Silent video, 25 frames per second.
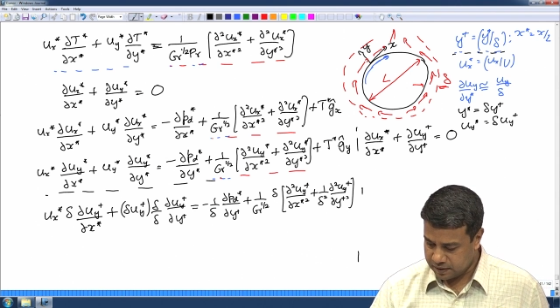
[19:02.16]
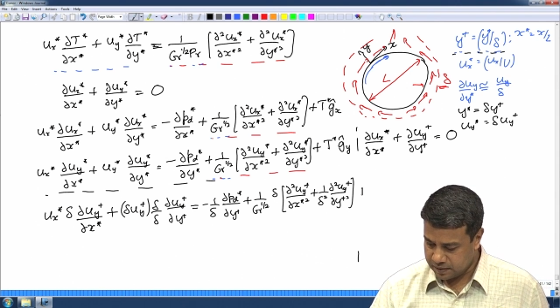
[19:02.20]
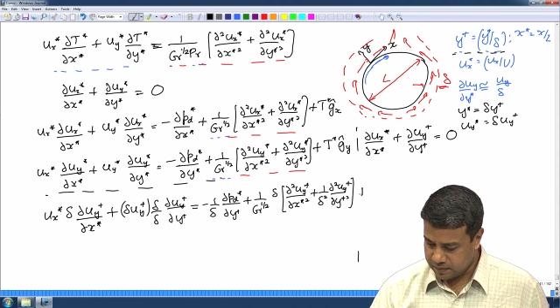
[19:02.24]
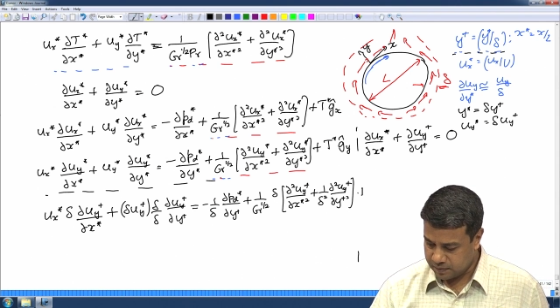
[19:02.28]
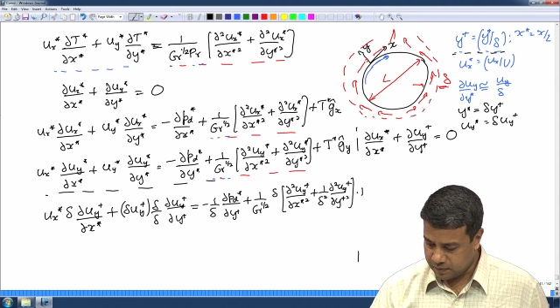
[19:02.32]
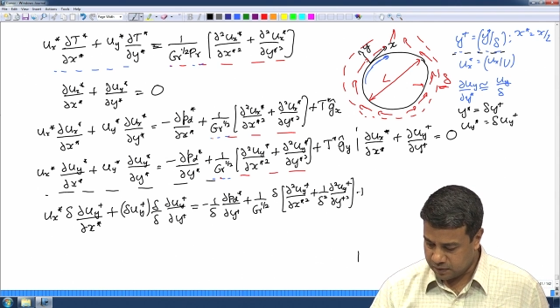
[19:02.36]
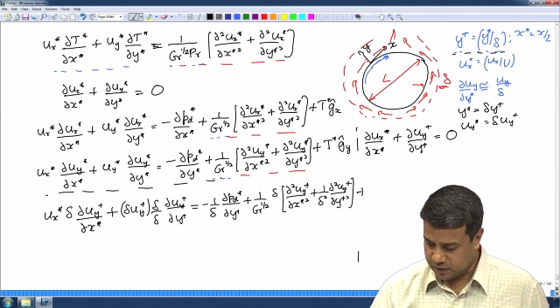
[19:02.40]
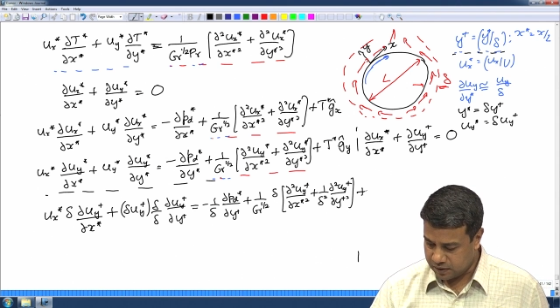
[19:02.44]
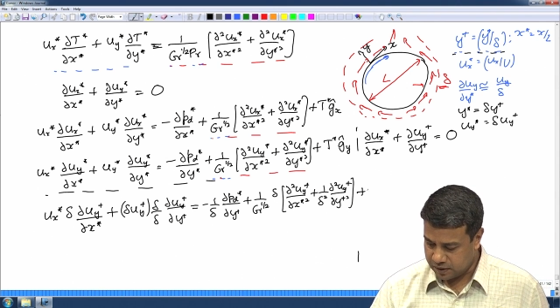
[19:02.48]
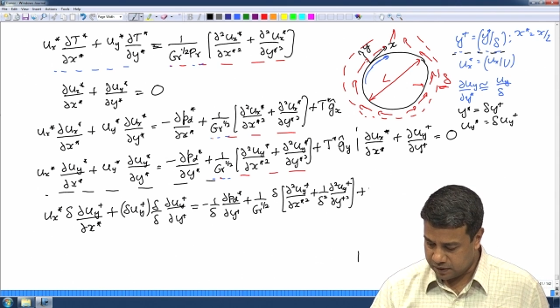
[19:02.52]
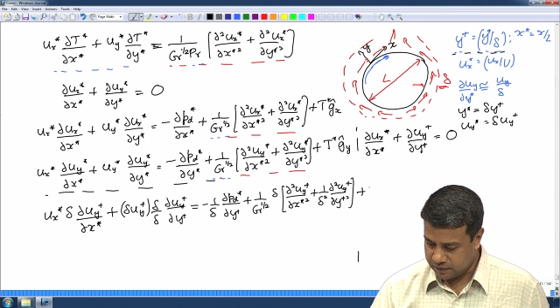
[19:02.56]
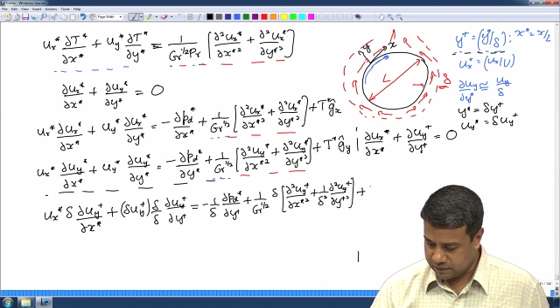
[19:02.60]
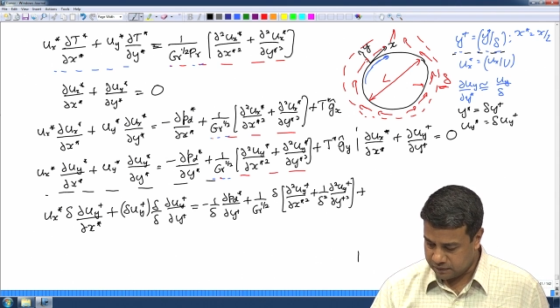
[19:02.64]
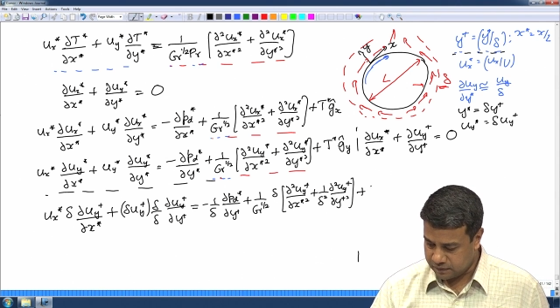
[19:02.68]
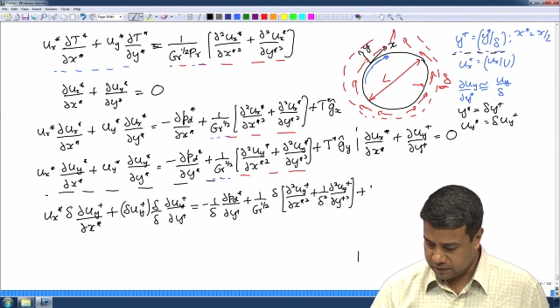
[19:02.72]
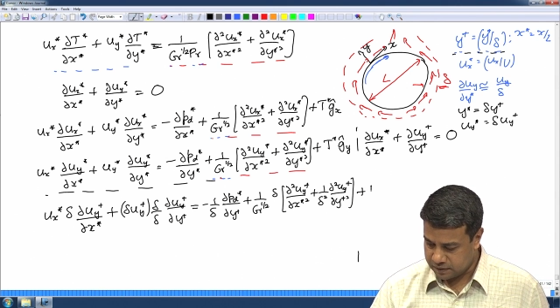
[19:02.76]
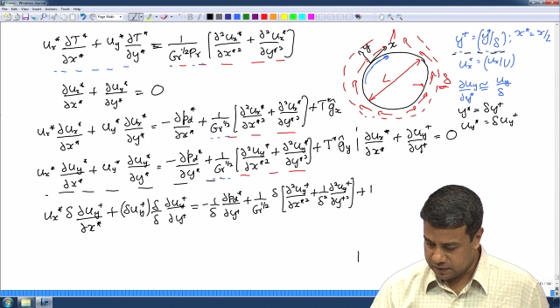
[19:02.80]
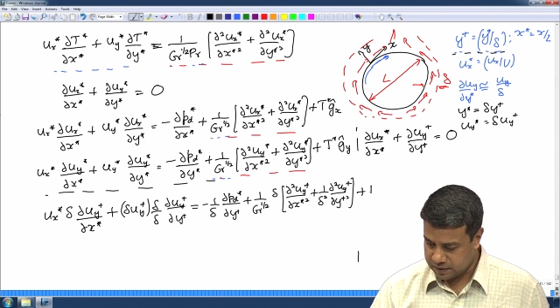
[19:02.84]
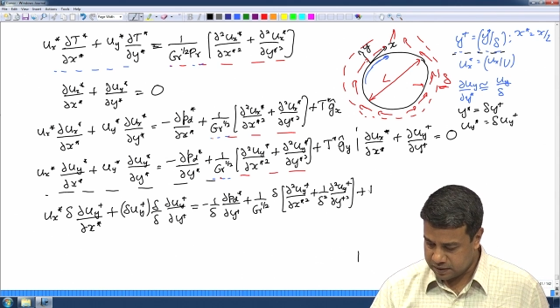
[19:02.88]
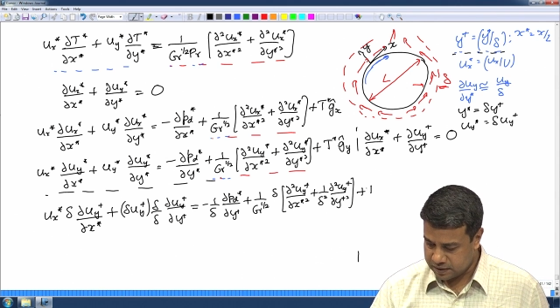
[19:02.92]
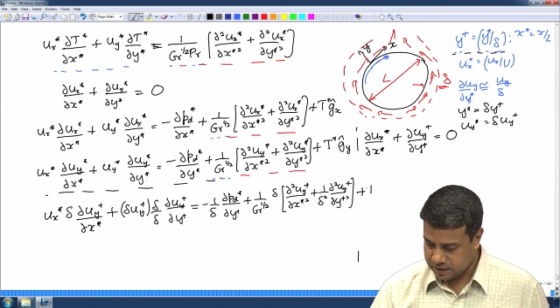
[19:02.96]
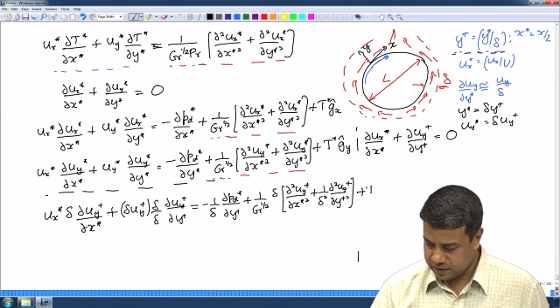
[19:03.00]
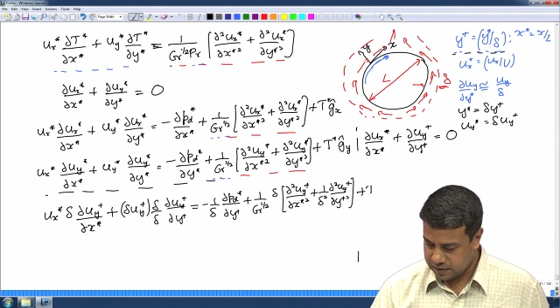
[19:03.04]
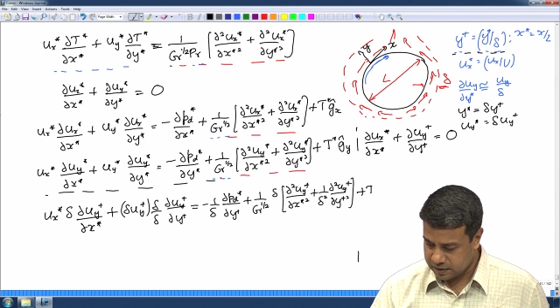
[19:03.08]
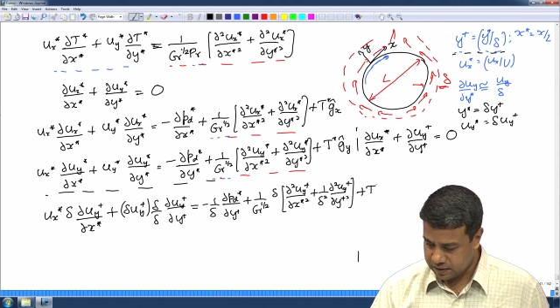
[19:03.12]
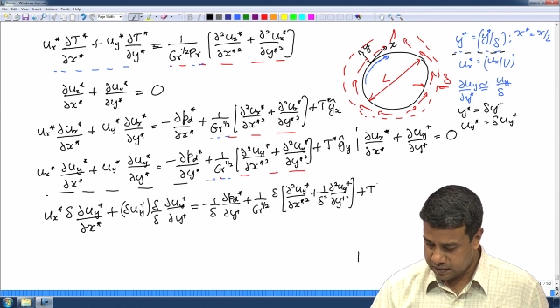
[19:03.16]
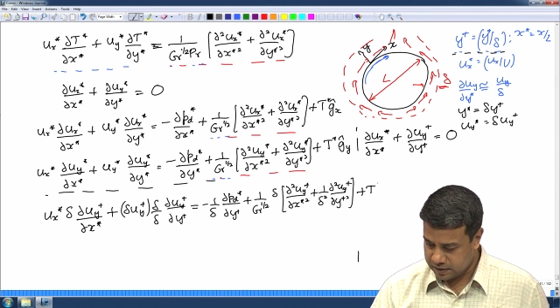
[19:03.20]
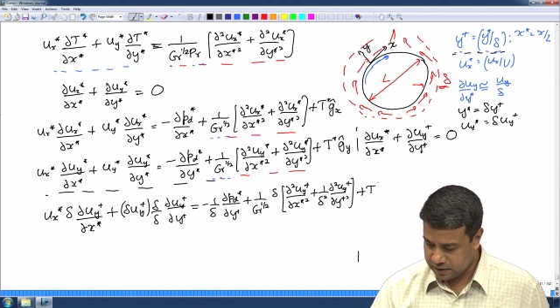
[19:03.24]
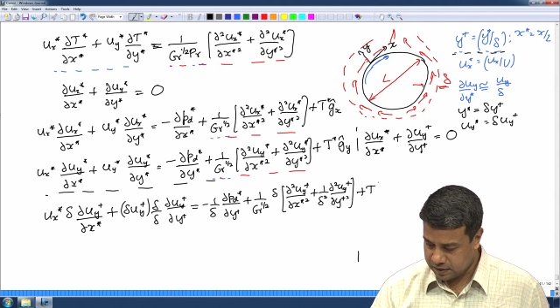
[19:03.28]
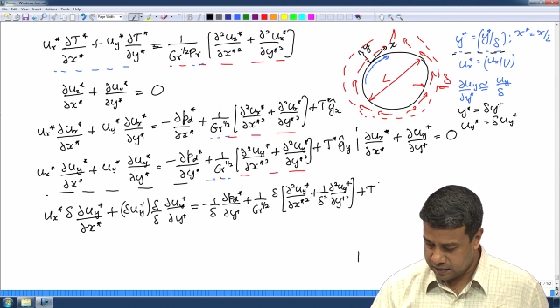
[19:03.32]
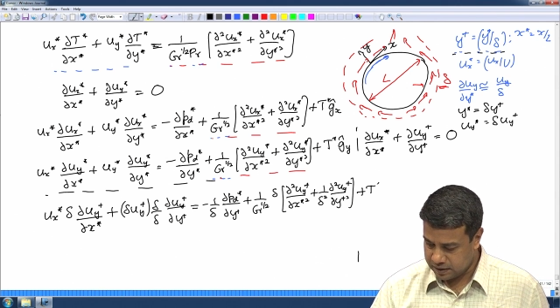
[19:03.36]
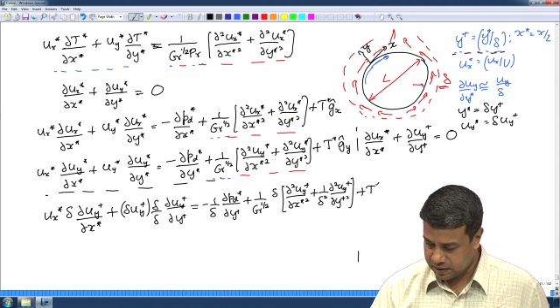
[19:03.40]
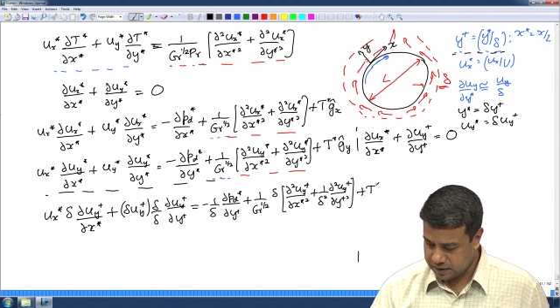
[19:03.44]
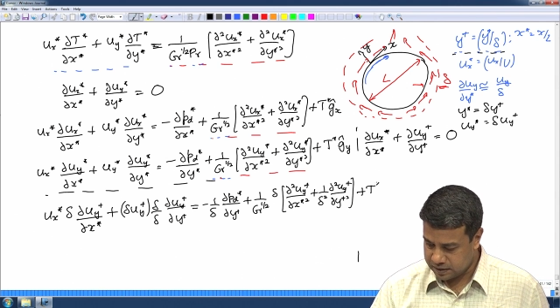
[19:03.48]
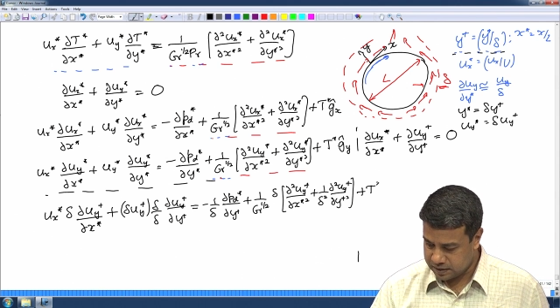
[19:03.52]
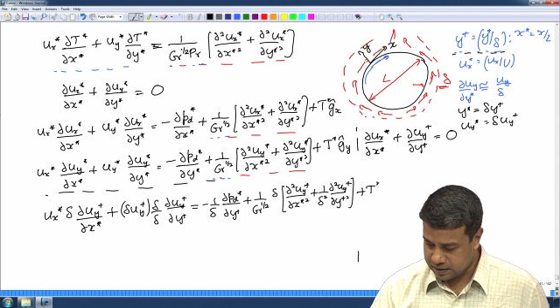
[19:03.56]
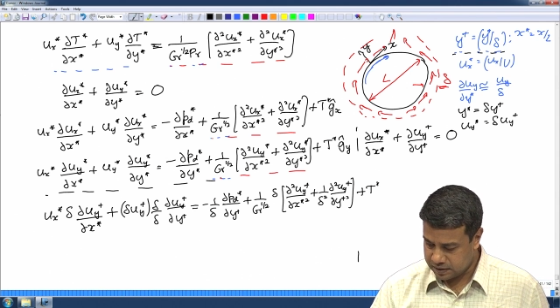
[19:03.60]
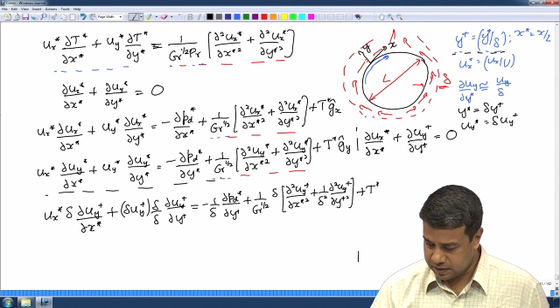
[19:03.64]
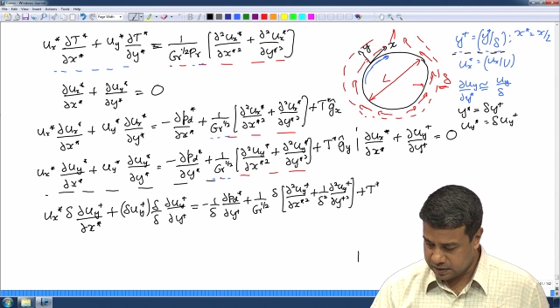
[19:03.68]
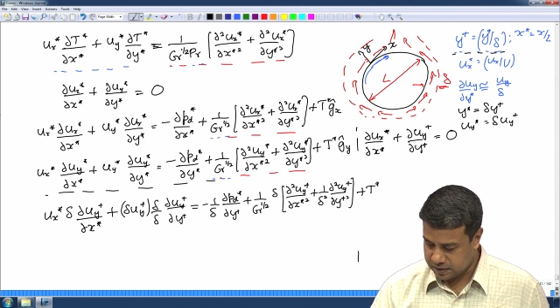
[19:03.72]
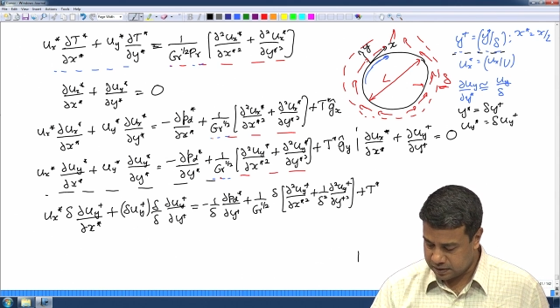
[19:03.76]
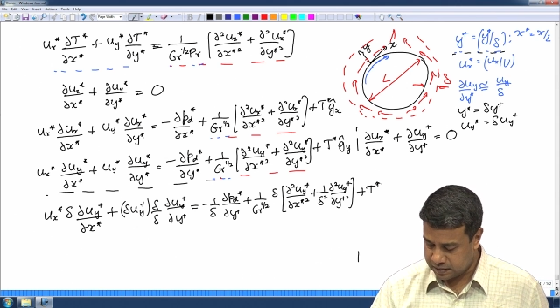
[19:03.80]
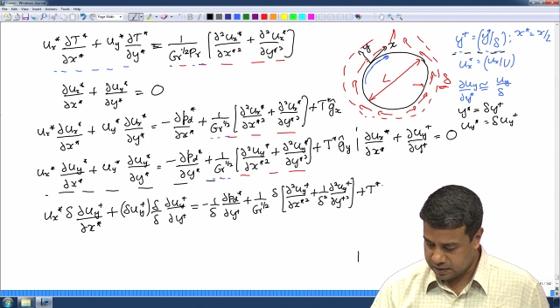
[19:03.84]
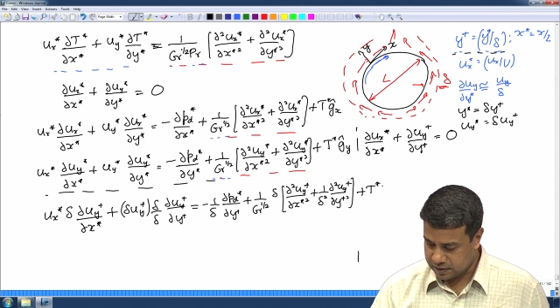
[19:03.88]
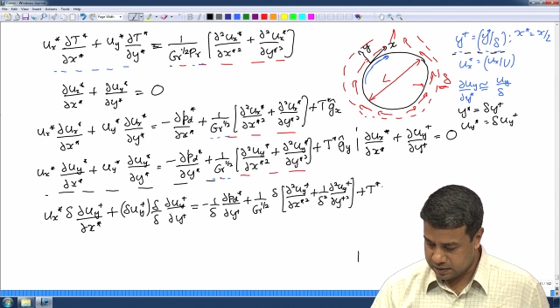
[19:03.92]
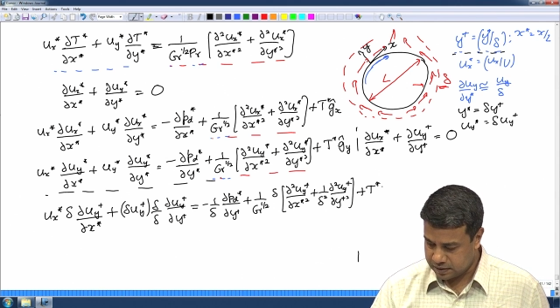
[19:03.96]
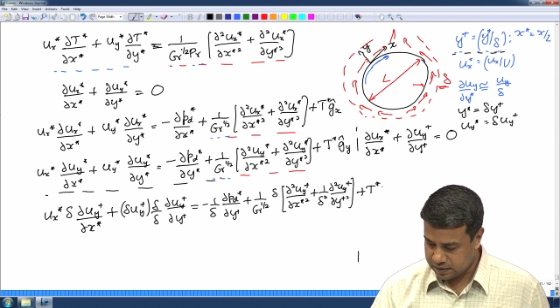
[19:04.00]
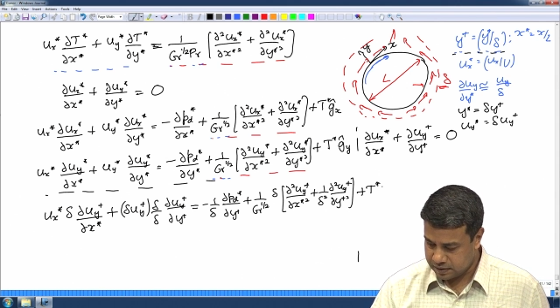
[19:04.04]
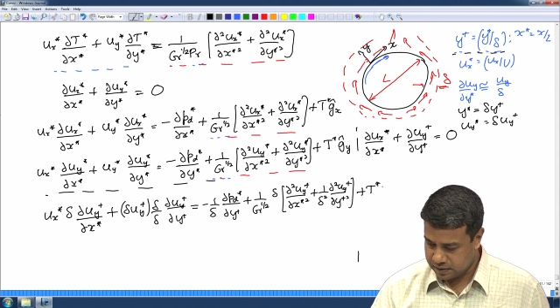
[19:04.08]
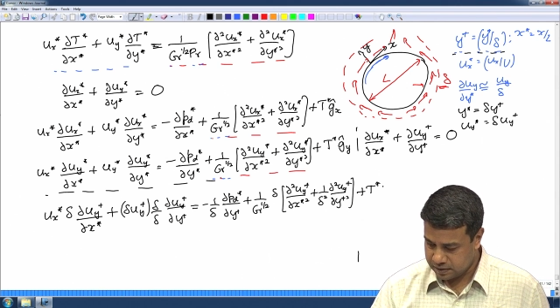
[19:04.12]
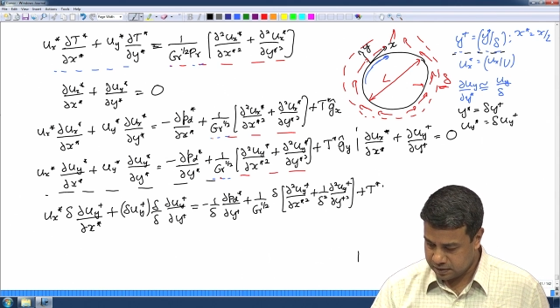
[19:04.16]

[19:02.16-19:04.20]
the body force T star,